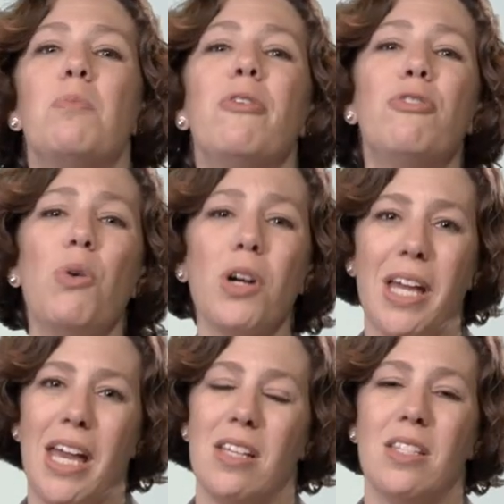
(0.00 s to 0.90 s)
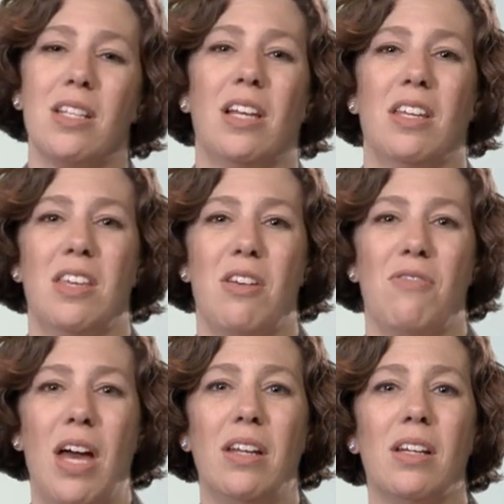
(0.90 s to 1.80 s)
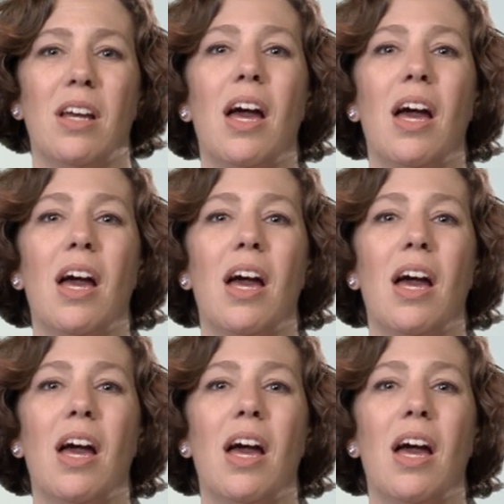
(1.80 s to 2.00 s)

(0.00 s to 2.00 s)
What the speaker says: Before canceling the event,